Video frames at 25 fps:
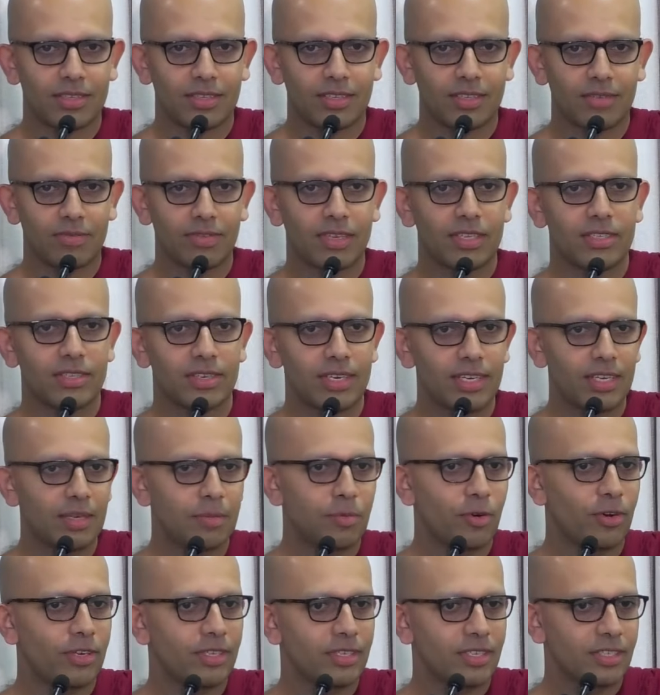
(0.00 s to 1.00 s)
if there's really a
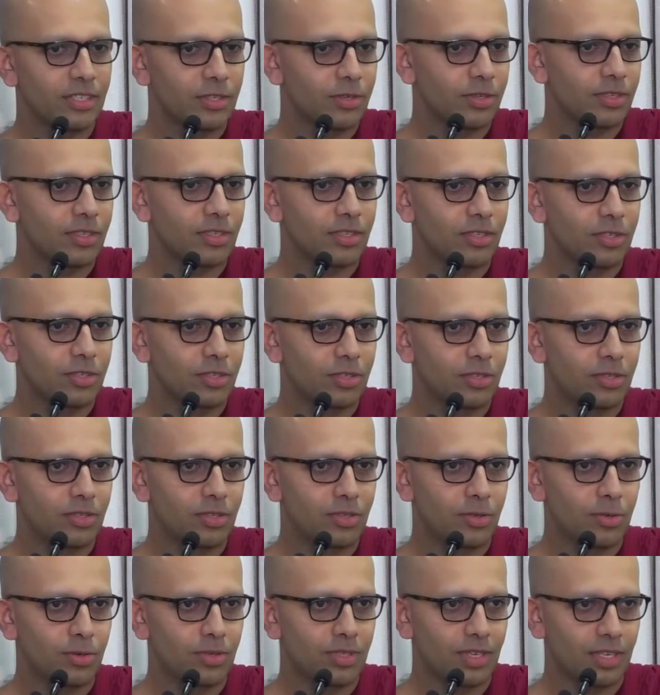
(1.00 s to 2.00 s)
point in doing
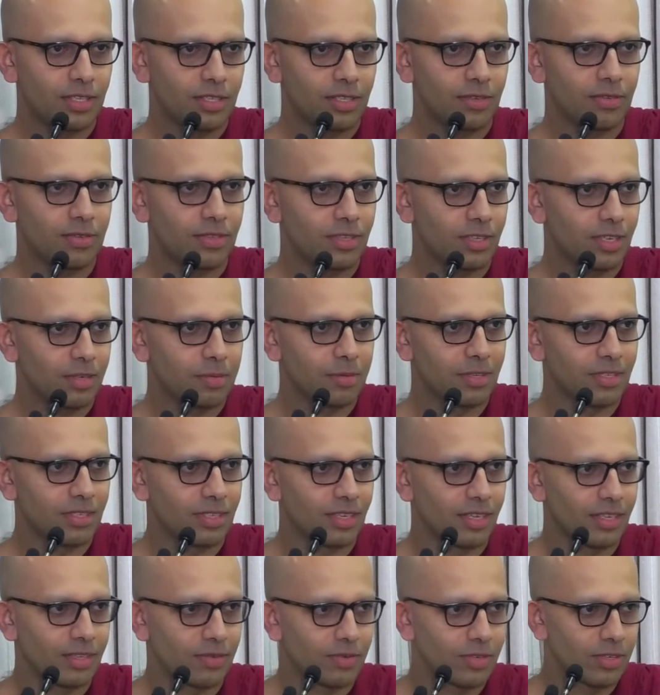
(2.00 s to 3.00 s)
two sets of
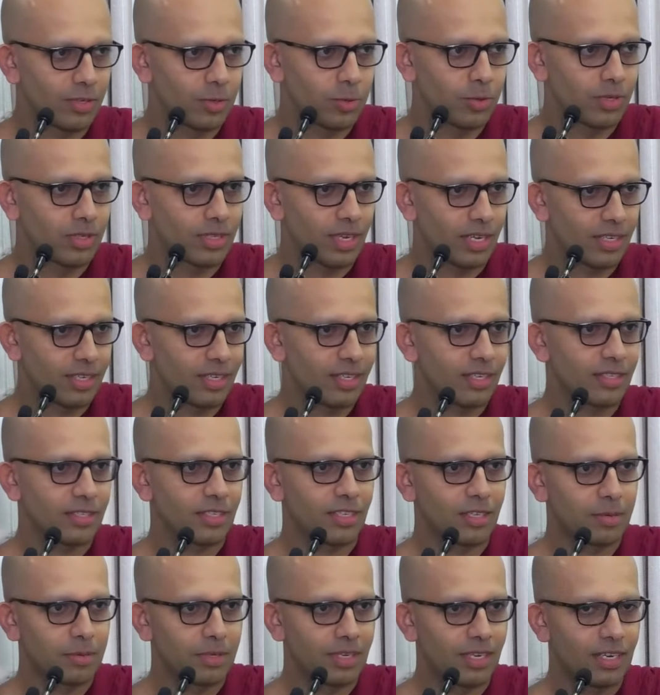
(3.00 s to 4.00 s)
sermons, like we do a Saturday
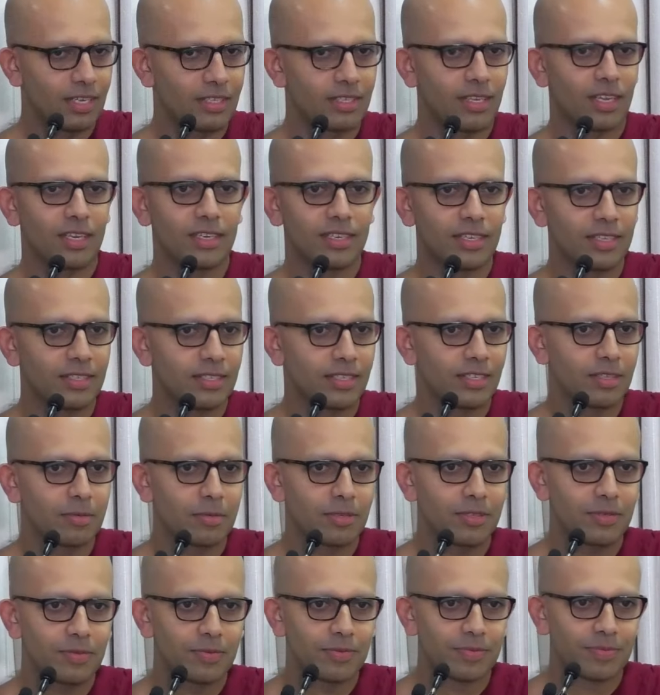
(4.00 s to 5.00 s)
sermon and a Sunday
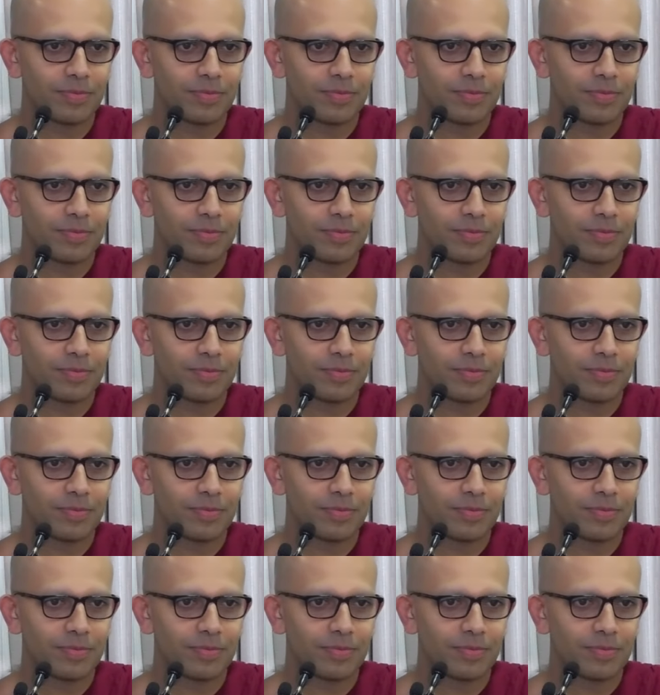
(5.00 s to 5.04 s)
sermon.